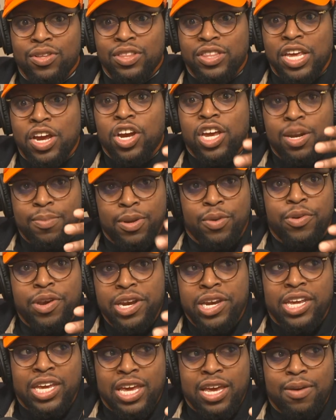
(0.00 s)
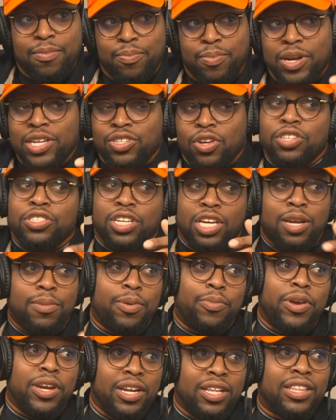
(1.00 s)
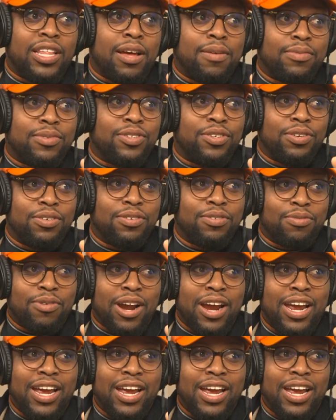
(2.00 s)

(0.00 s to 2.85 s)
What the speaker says: they're going to be reading it, but it's also going to be reading them too, right?